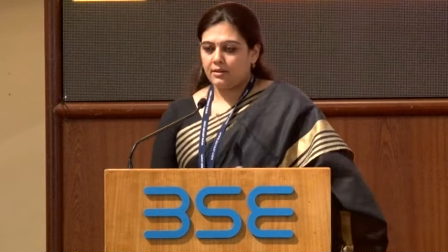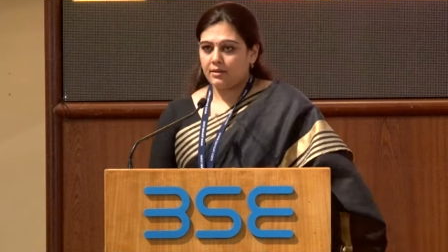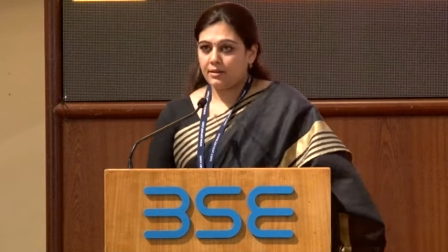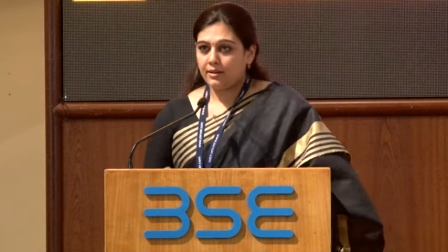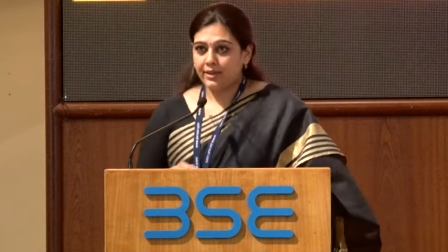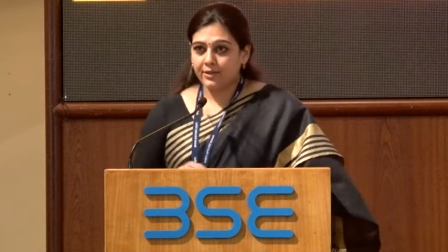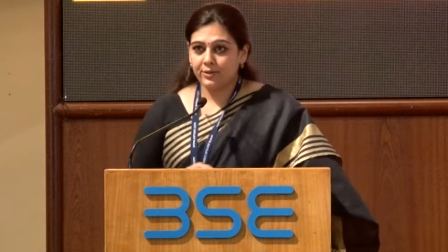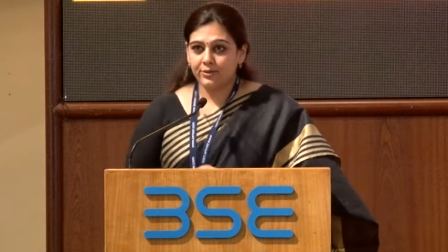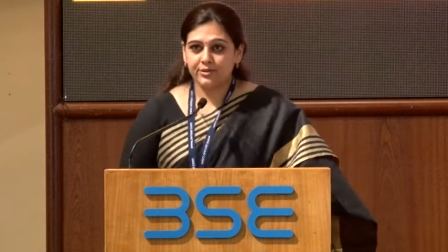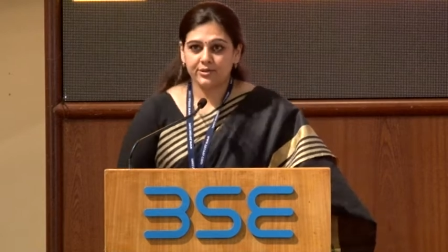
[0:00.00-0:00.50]

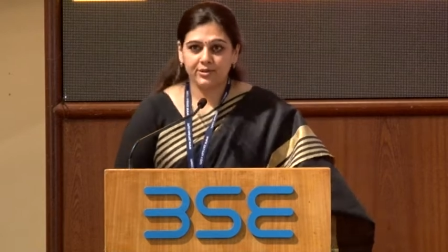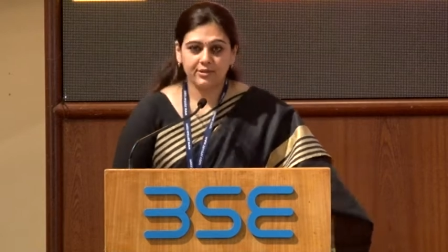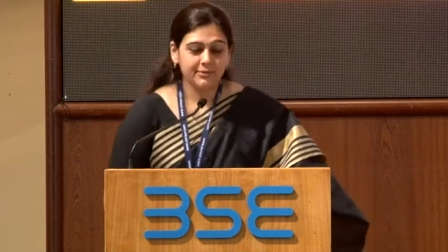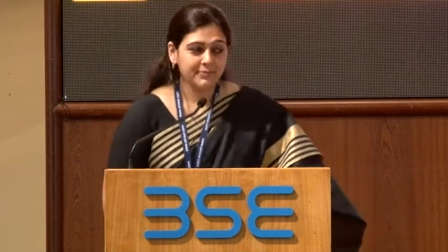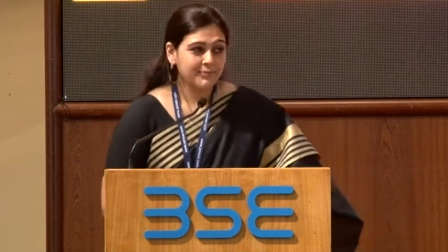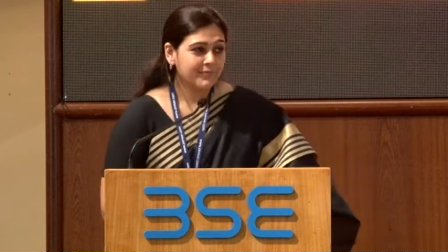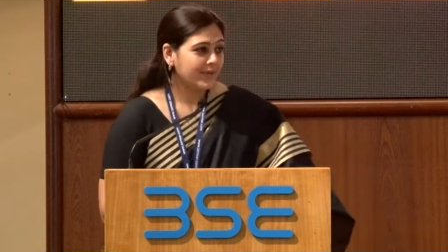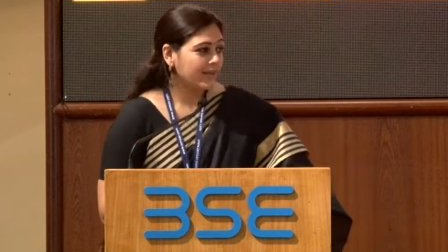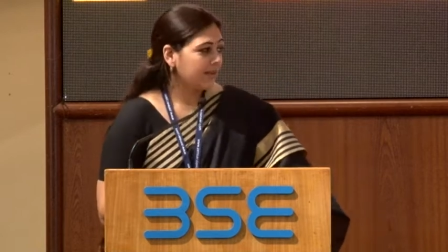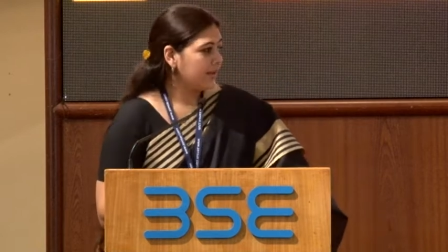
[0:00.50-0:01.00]
Thank you, sir.
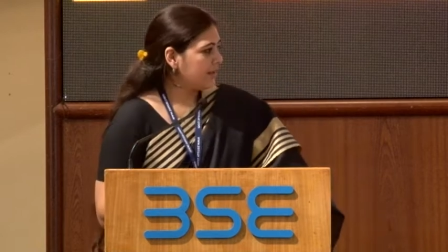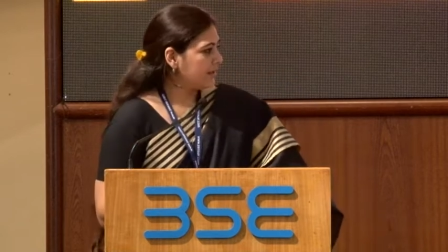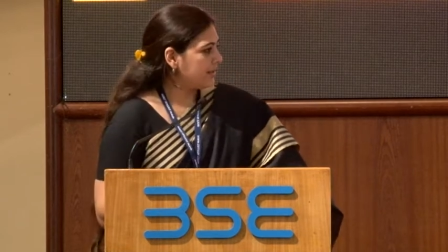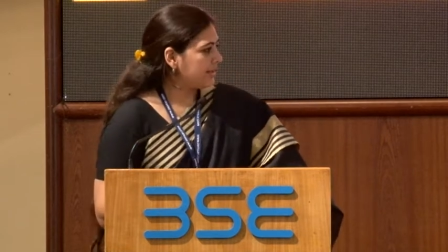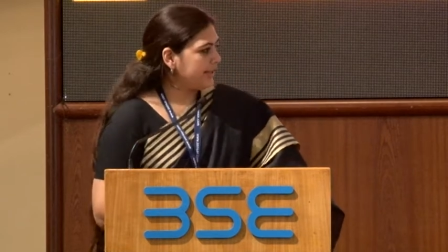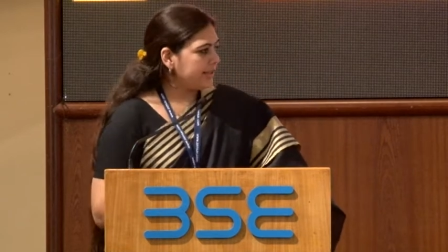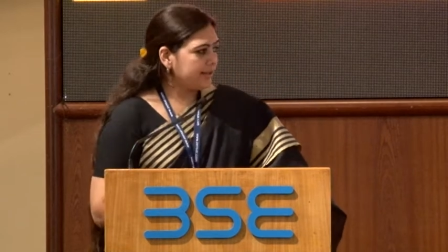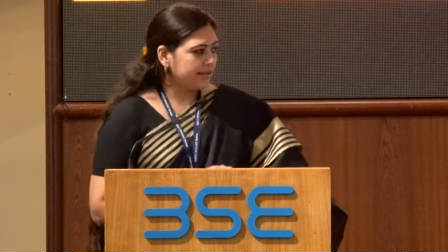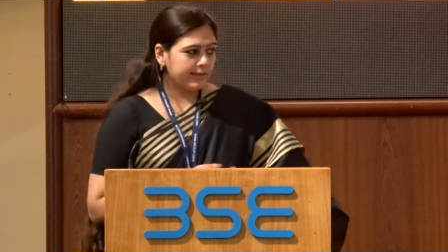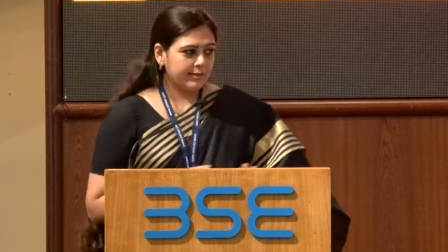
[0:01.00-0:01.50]

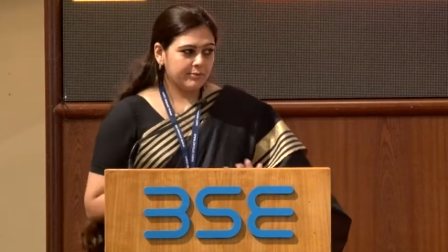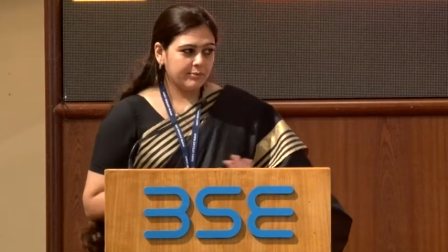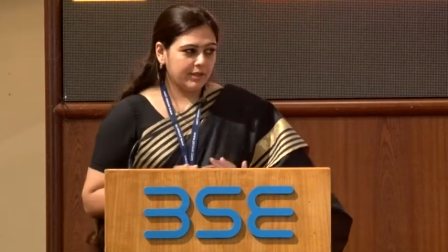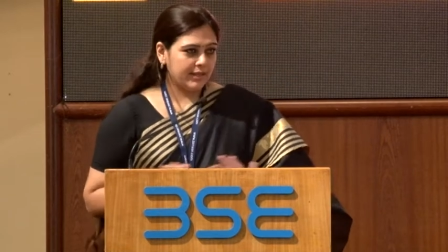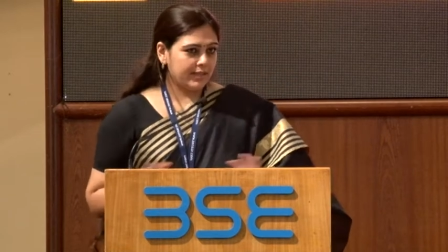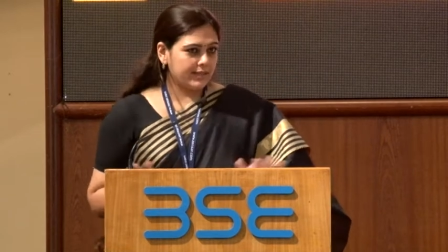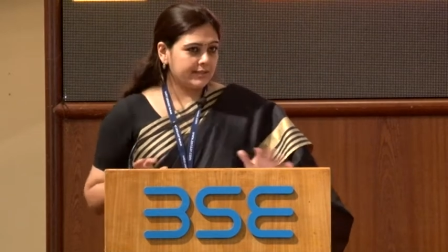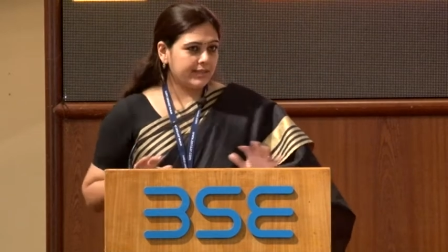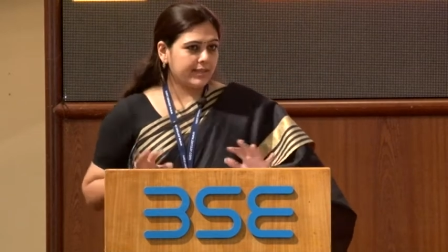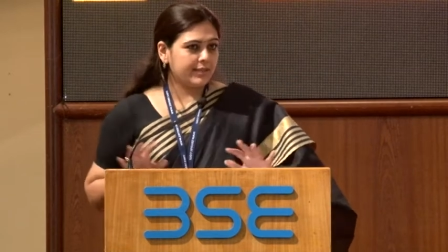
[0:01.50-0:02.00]
Clearly,
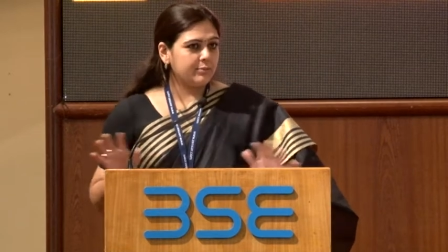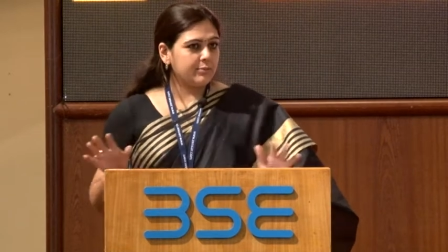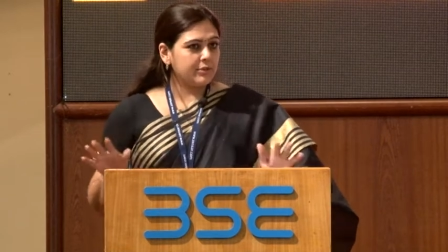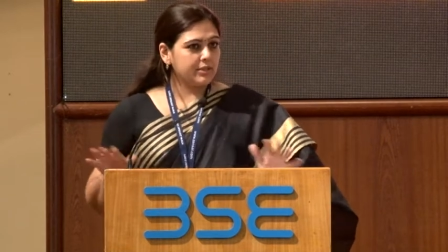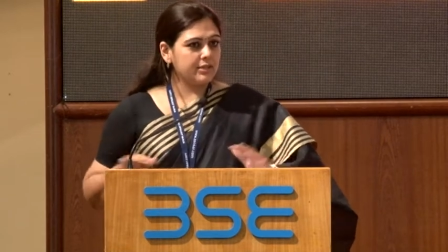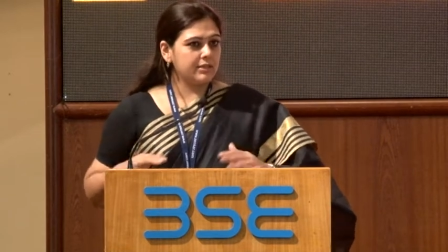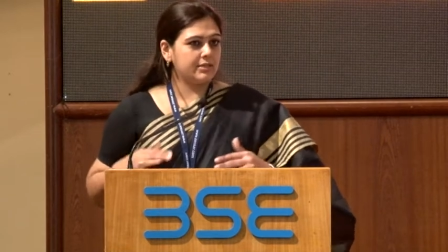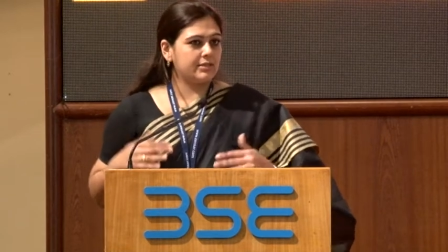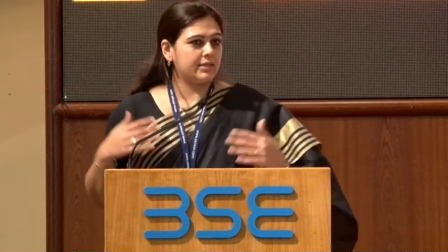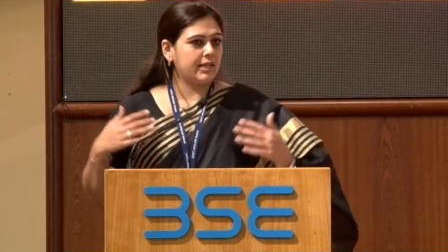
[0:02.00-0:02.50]
my
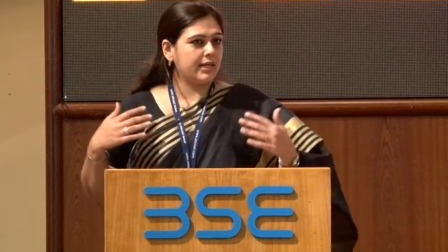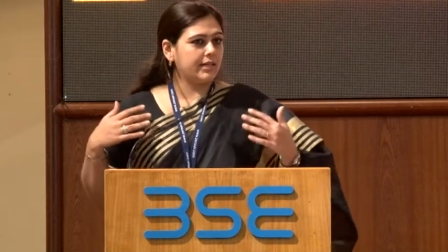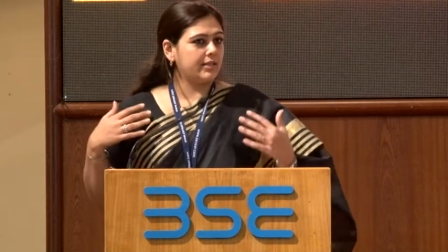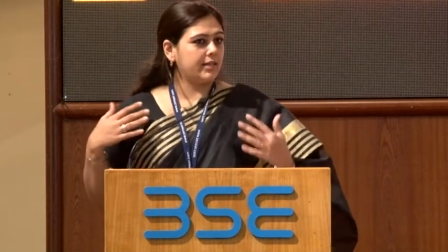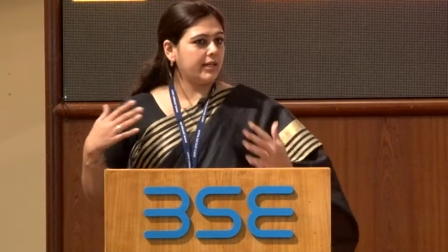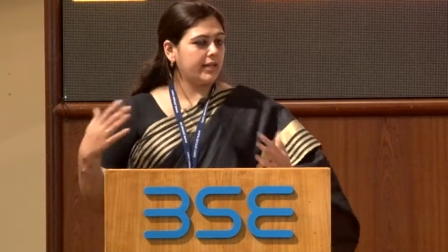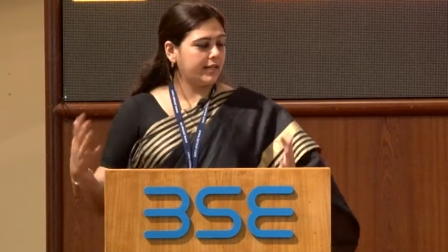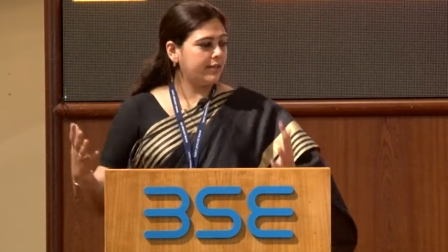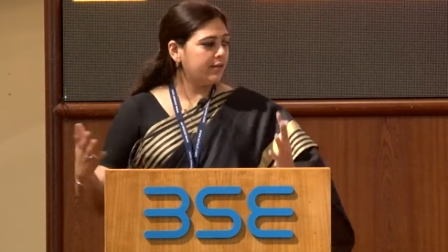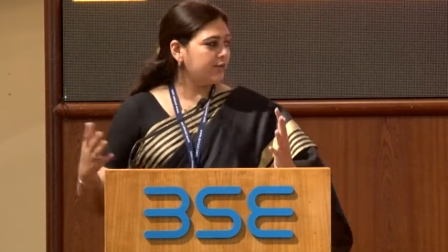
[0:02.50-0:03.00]
excitement is right
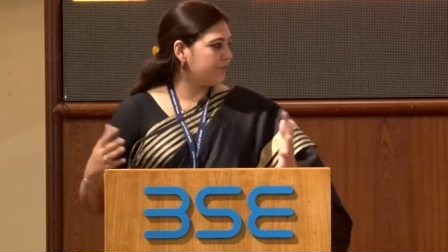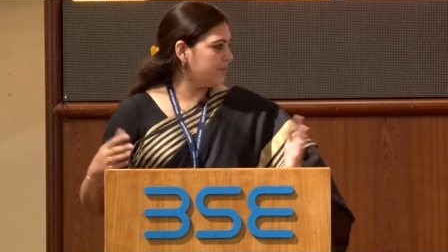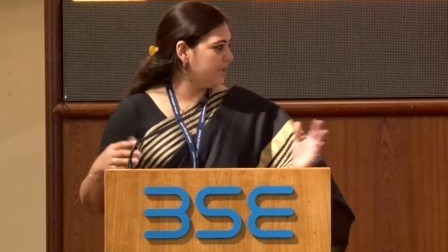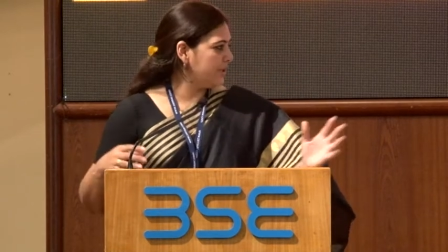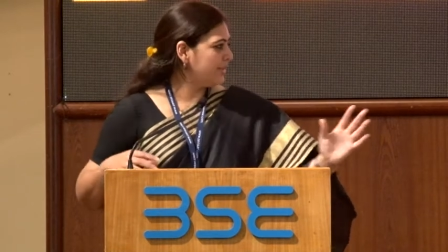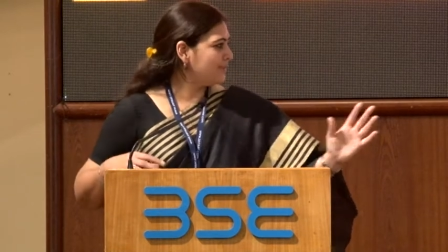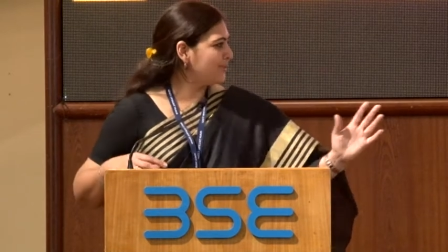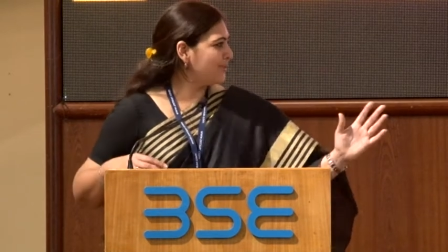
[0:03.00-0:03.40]
ahead of me,